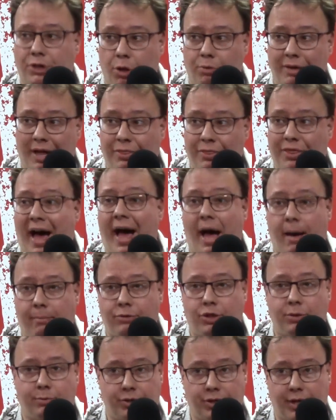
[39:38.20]
We don't let that
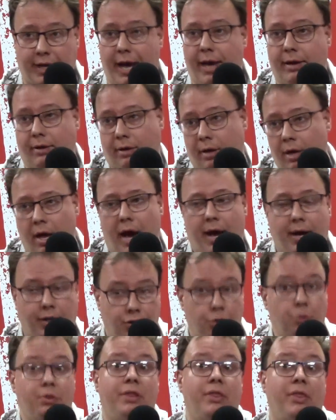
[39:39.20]
happen to us again. And I
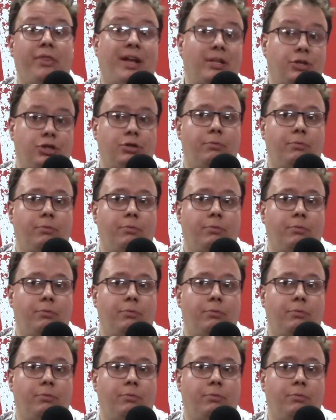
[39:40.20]
do think that that's